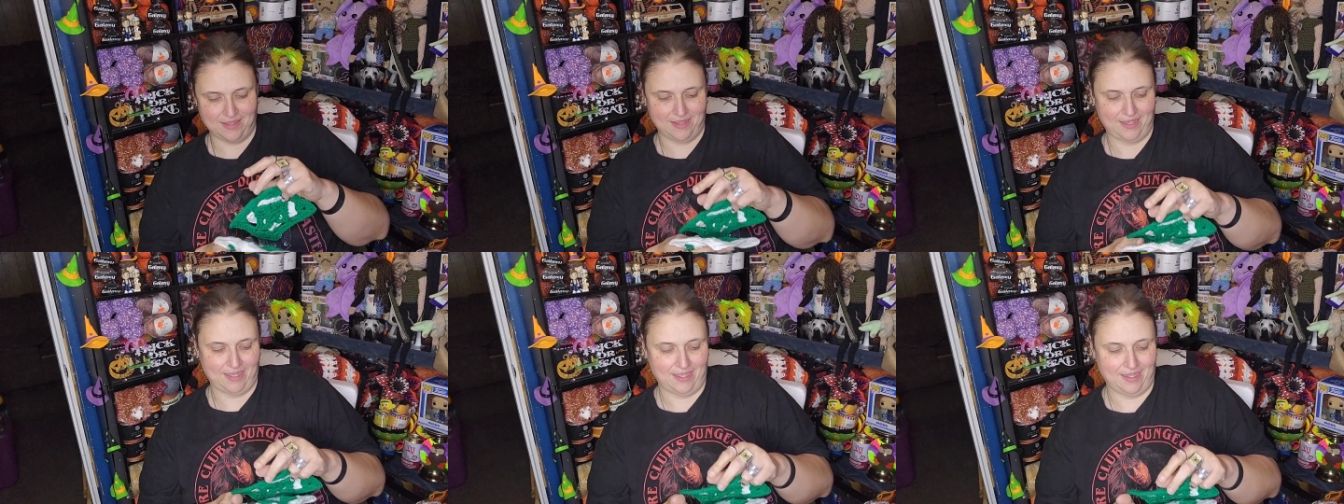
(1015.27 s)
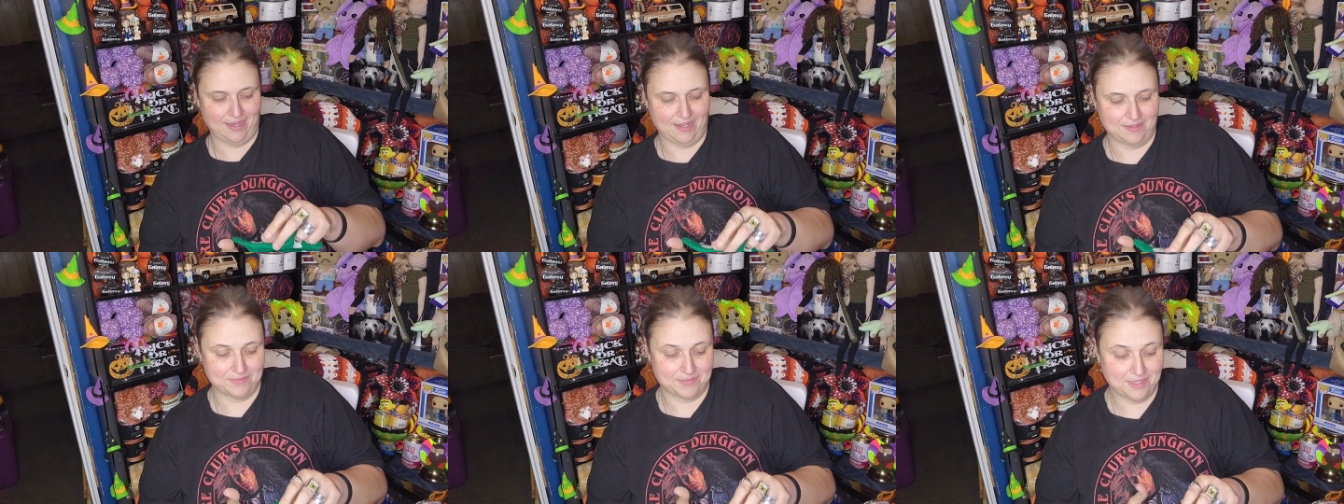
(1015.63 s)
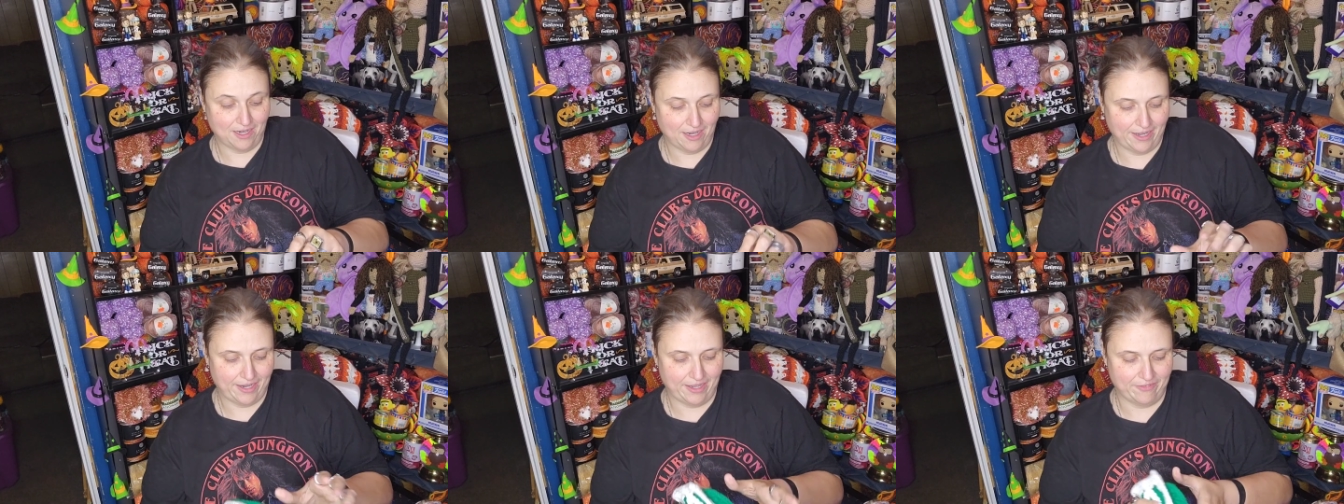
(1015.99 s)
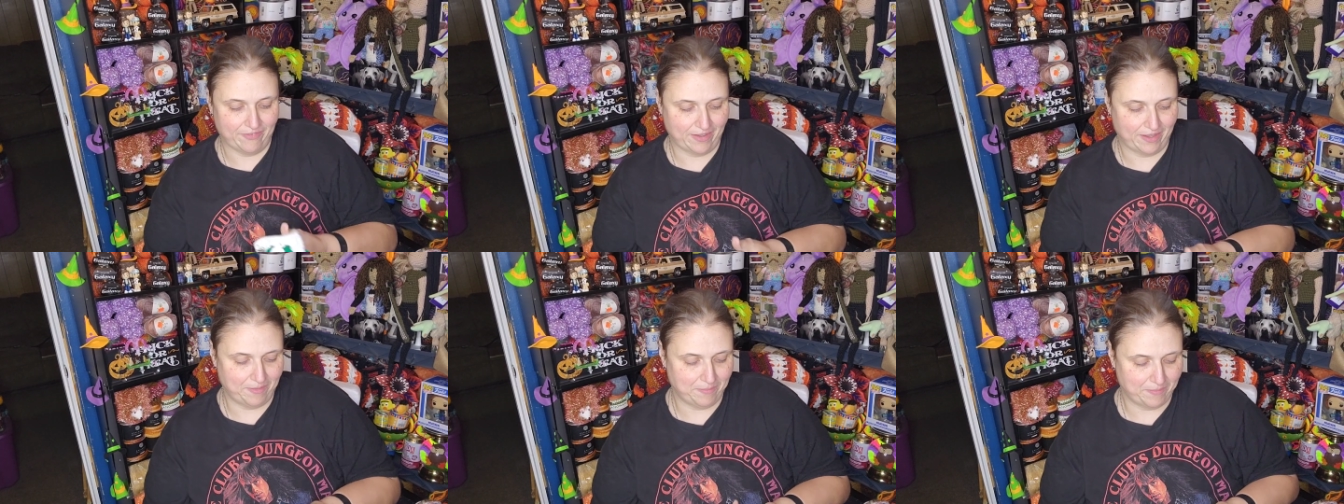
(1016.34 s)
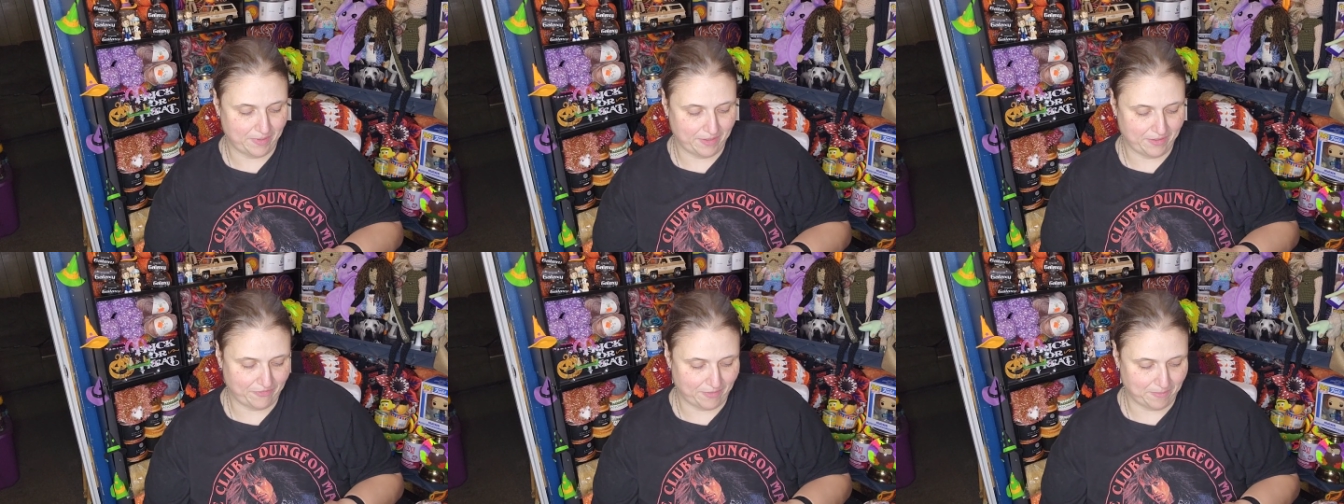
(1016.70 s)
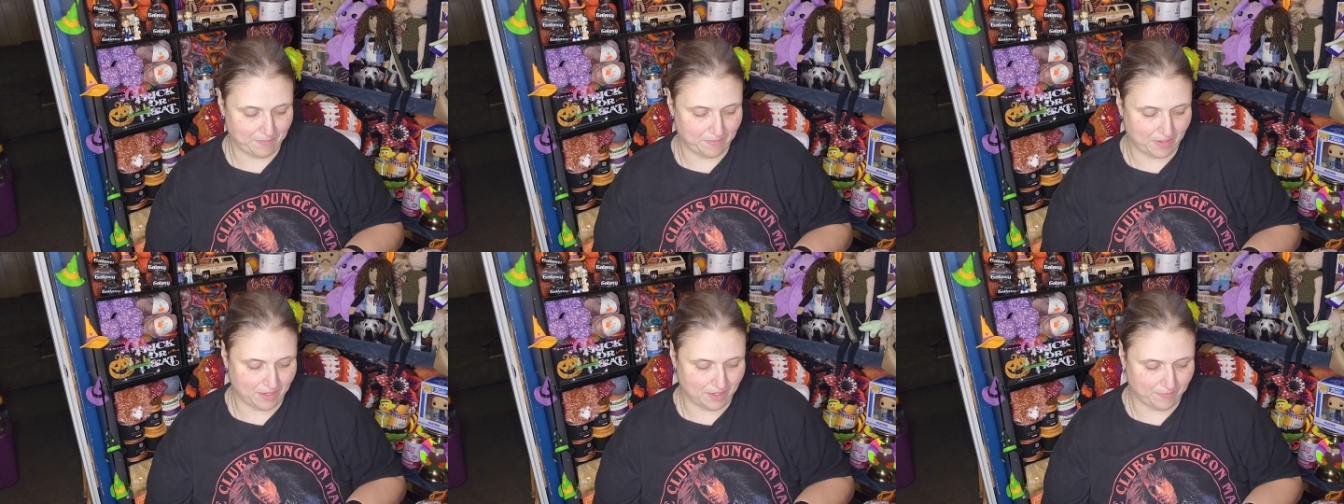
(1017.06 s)
And I'm sorry if I'm if
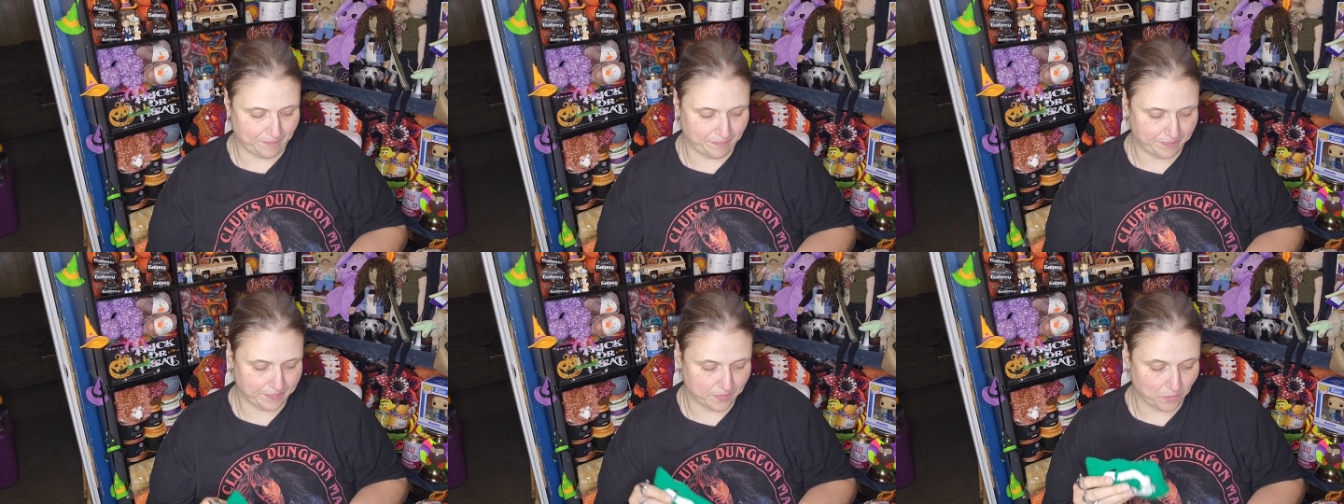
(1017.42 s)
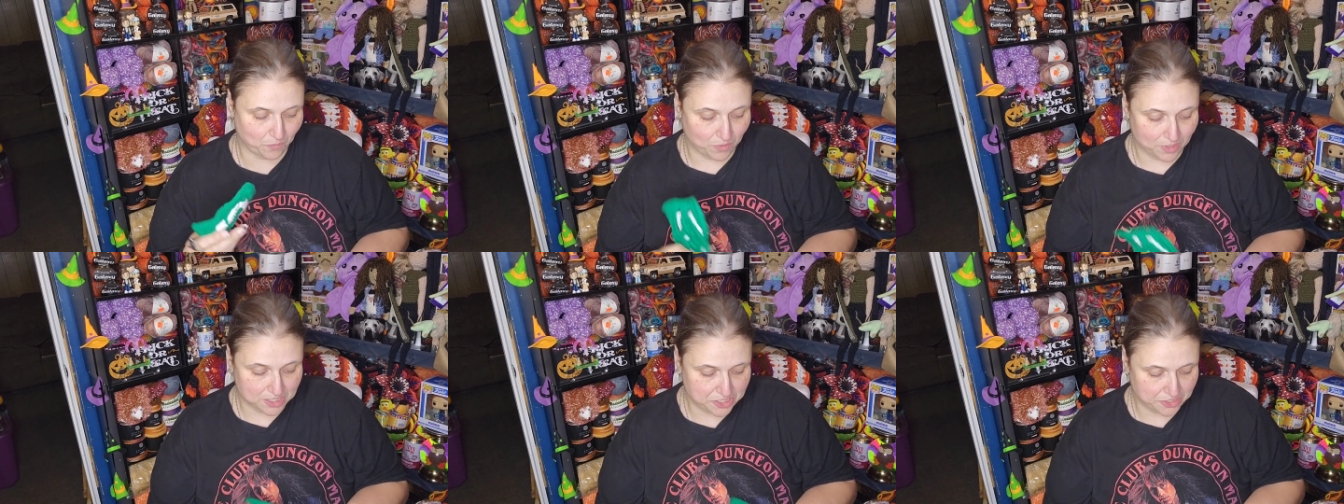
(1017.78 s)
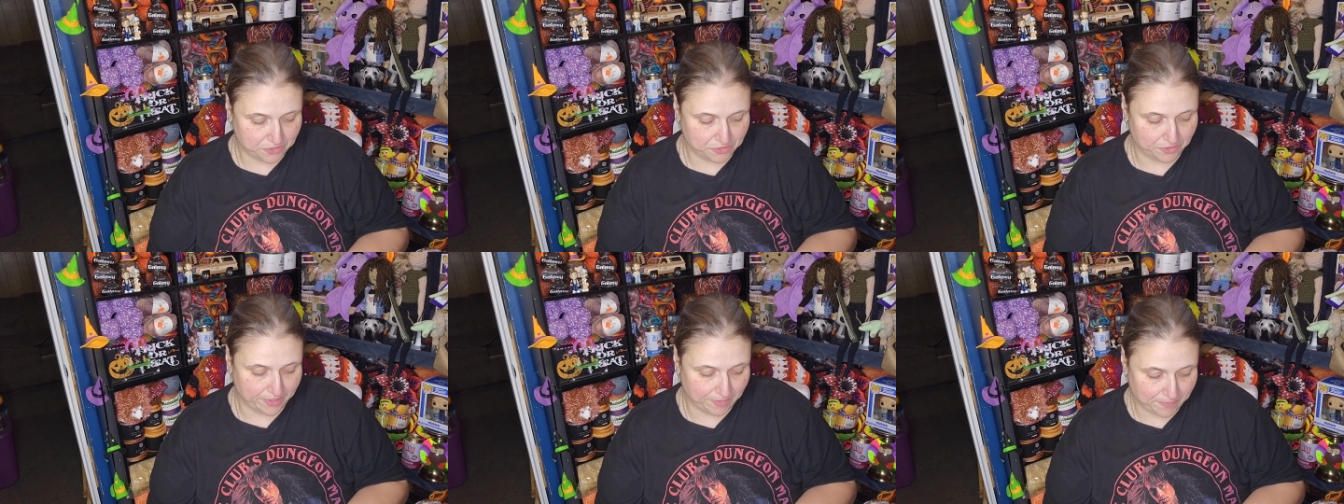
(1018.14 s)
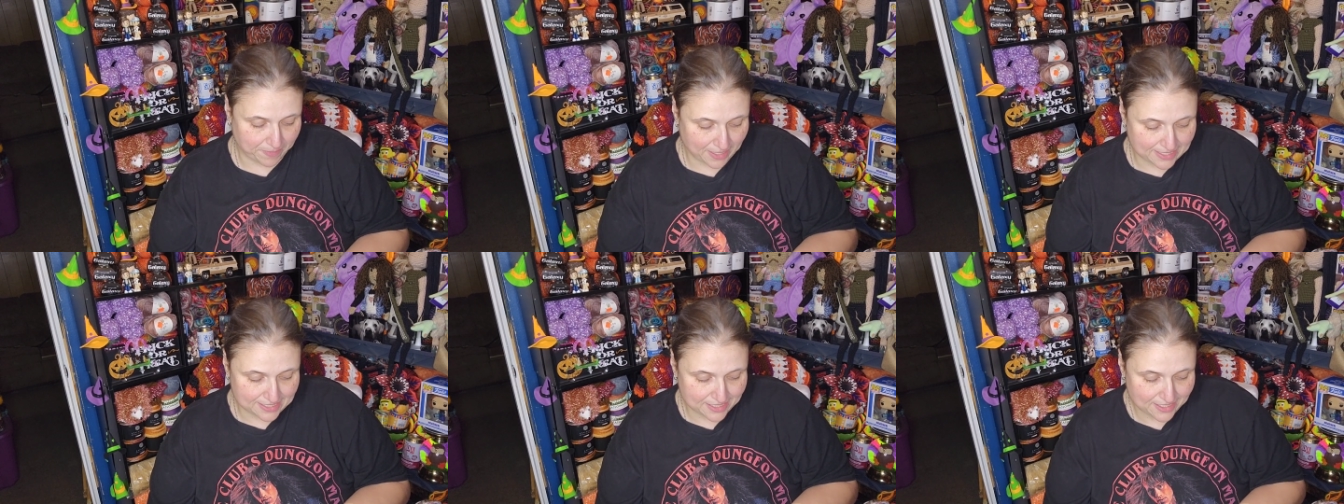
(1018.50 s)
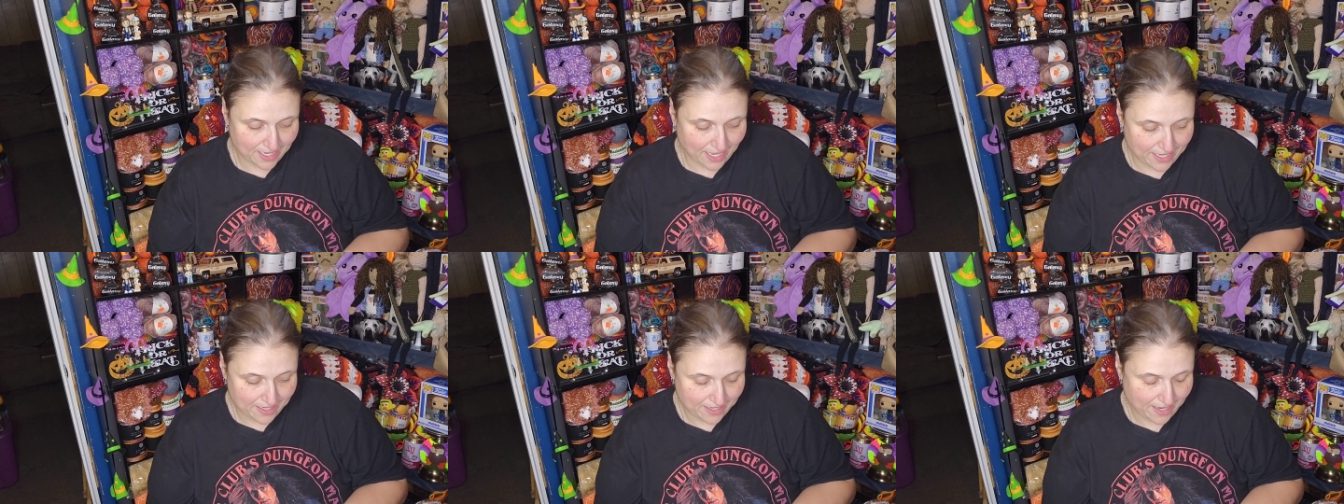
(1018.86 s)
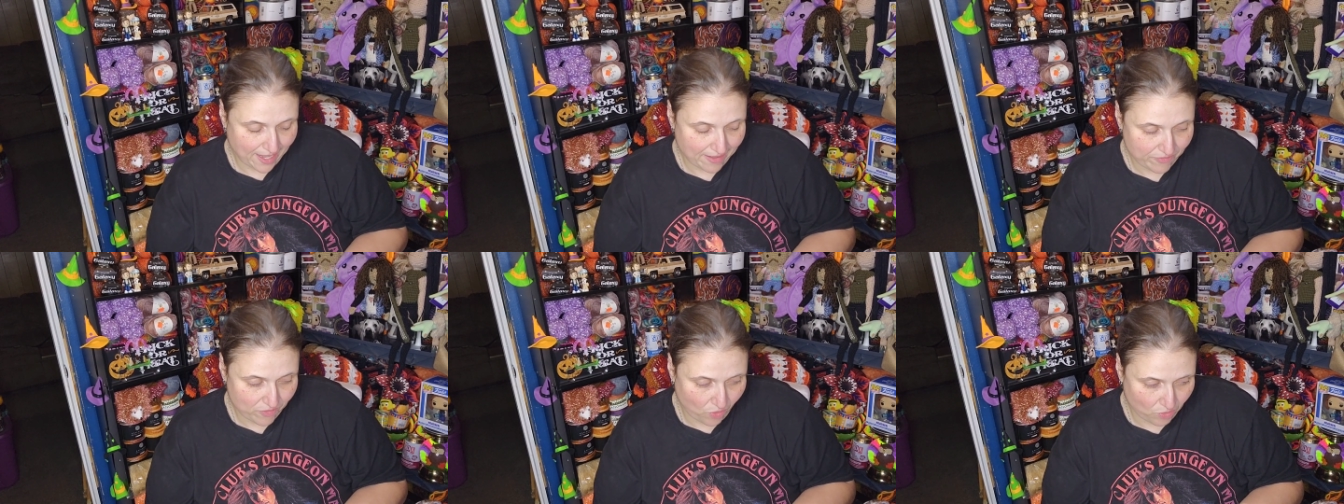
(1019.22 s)
I'm um, rushing through here, but I didn't I didn't
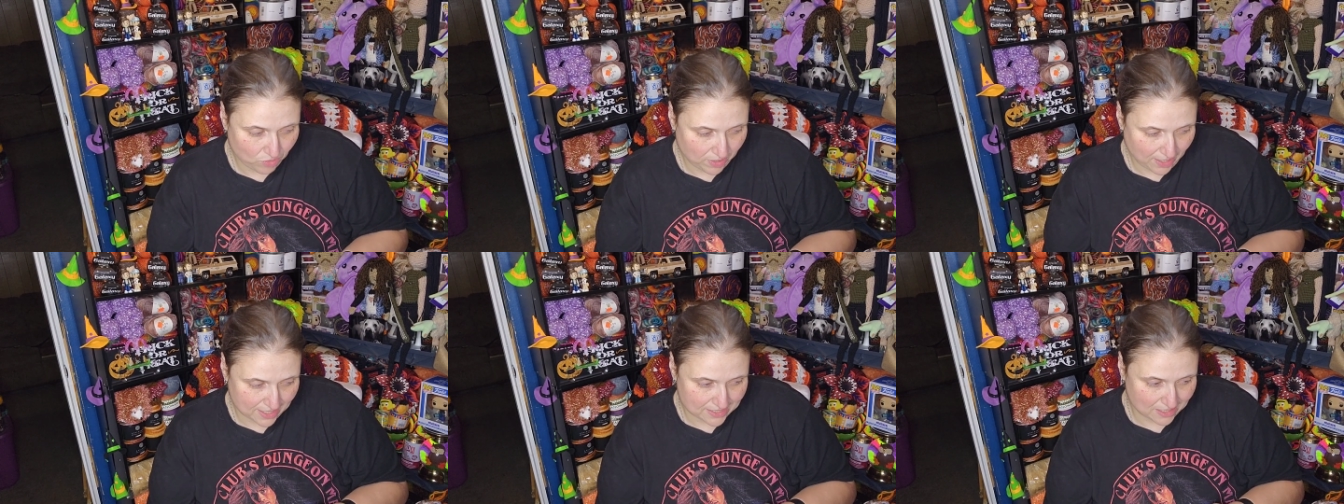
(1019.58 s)
have a whole lot